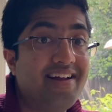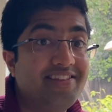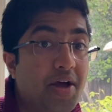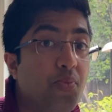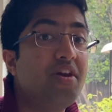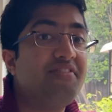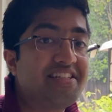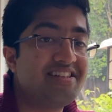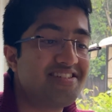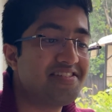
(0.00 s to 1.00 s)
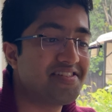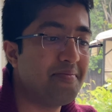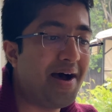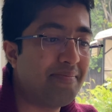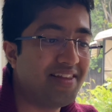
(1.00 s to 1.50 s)
there would have existed
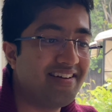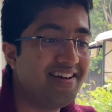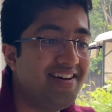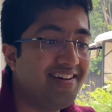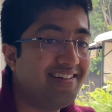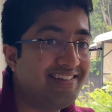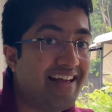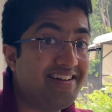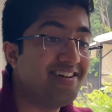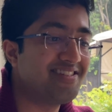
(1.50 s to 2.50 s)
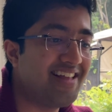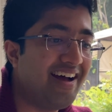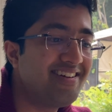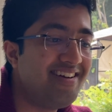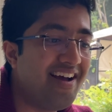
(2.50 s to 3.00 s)
some app that does
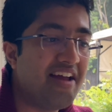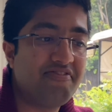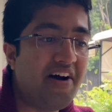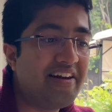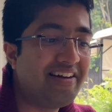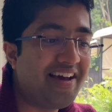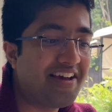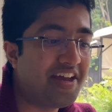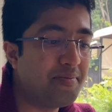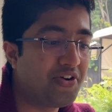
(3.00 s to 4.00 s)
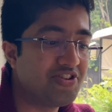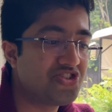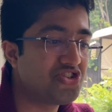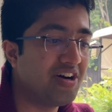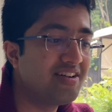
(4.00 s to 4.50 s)
that. And finally I came across
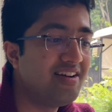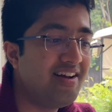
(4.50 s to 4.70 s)
Chuck.